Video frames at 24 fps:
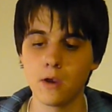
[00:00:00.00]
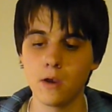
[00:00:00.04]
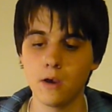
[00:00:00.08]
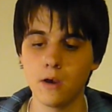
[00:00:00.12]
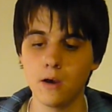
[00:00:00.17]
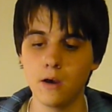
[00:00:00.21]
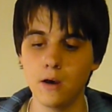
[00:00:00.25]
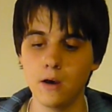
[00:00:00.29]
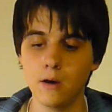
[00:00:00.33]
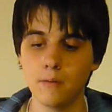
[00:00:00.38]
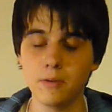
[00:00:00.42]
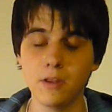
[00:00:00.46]

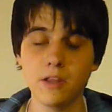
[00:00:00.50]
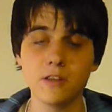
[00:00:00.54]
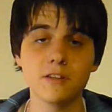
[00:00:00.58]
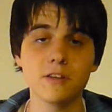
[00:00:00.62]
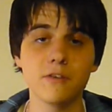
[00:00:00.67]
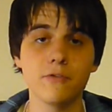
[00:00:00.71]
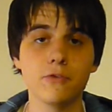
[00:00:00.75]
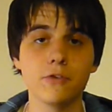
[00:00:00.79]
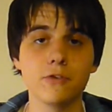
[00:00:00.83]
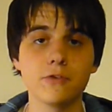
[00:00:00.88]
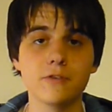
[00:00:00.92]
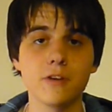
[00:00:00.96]
But that's it
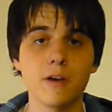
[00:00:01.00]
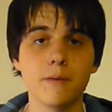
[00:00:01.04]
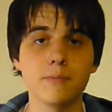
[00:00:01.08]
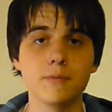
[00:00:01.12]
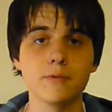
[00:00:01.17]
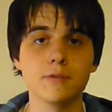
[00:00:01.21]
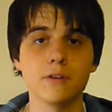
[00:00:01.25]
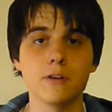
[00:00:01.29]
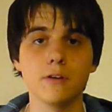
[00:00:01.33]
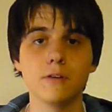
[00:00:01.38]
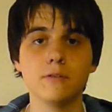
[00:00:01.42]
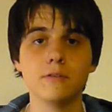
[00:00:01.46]
for this
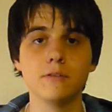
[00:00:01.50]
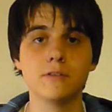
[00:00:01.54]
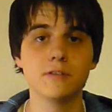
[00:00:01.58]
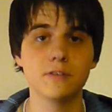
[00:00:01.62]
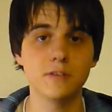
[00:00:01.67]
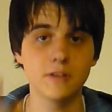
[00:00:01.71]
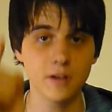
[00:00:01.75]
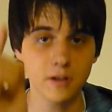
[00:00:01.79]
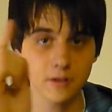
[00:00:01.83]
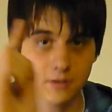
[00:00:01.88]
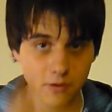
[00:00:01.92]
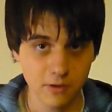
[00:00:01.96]
episode.
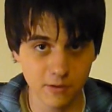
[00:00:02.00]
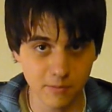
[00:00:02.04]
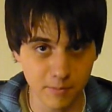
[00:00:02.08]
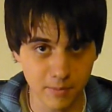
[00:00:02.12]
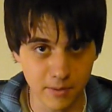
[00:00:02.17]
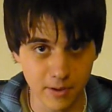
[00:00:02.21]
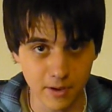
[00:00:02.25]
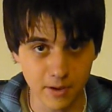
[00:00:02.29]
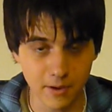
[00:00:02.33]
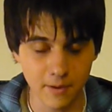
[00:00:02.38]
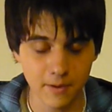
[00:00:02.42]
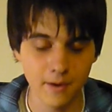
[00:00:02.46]
Stick to good
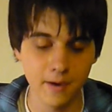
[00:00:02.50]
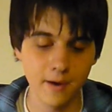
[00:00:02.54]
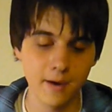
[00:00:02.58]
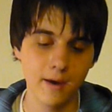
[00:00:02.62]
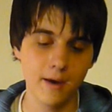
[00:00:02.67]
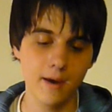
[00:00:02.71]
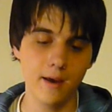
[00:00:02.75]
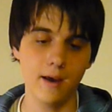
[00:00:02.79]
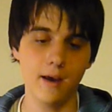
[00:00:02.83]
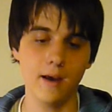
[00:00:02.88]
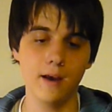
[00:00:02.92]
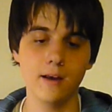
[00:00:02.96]
beer,
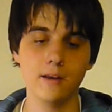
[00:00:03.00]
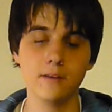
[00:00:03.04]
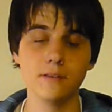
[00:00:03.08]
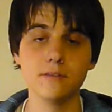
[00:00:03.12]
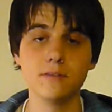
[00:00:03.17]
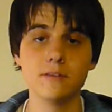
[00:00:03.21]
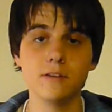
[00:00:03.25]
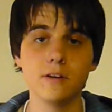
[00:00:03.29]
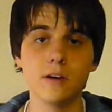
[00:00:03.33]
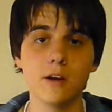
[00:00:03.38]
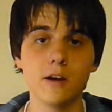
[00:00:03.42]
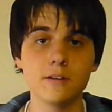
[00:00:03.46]
and
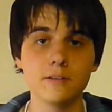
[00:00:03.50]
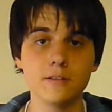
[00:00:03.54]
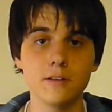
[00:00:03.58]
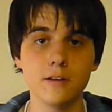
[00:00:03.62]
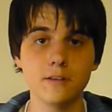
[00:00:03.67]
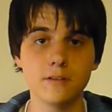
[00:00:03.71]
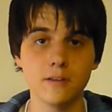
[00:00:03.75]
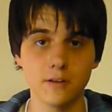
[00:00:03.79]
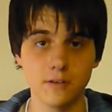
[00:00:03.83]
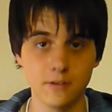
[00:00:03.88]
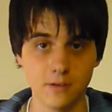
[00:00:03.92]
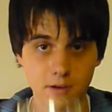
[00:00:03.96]
see you guys
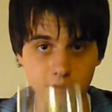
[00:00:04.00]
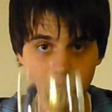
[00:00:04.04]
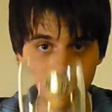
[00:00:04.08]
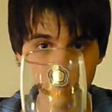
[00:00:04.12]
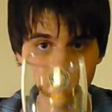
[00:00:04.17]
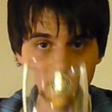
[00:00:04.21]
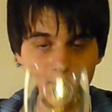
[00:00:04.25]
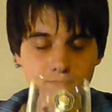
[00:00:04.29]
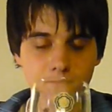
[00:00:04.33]
later. Cheers.